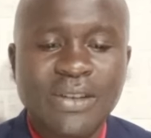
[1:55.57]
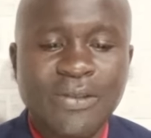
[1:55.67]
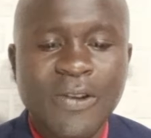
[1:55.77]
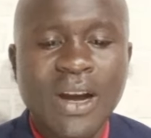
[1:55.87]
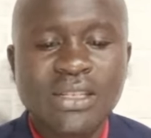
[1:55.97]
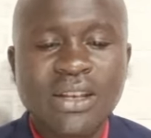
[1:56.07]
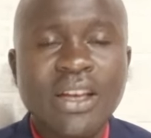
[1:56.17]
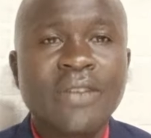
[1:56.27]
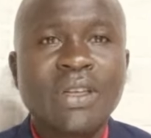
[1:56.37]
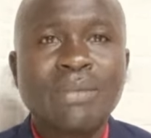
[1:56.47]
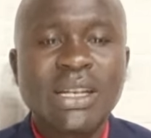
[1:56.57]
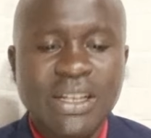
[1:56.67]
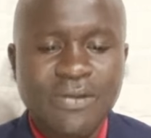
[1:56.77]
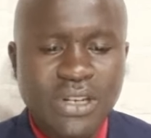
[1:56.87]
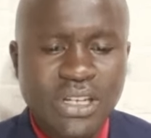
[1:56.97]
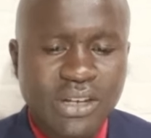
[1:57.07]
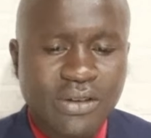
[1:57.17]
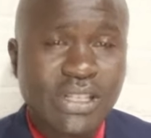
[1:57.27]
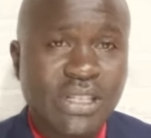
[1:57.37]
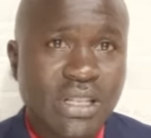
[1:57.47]
In fact, they might even
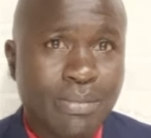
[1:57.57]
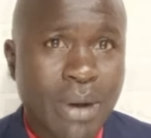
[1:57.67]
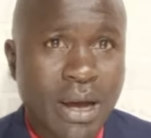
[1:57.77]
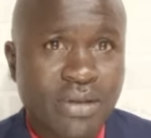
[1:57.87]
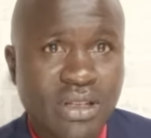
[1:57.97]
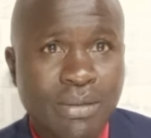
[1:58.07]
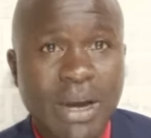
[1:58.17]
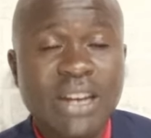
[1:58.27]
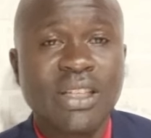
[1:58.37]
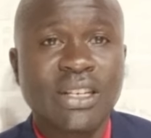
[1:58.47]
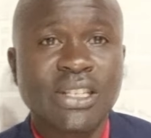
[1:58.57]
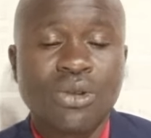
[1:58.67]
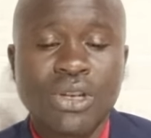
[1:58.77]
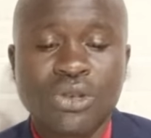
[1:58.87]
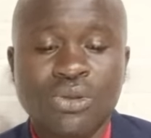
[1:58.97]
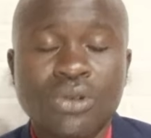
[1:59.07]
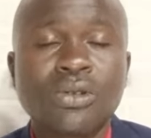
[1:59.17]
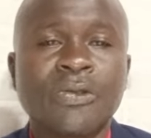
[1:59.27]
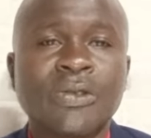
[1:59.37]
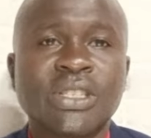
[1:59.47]
increase the money that is going into those
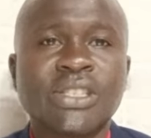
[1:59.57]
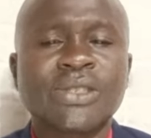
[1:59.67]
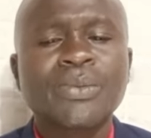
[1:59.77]
offices.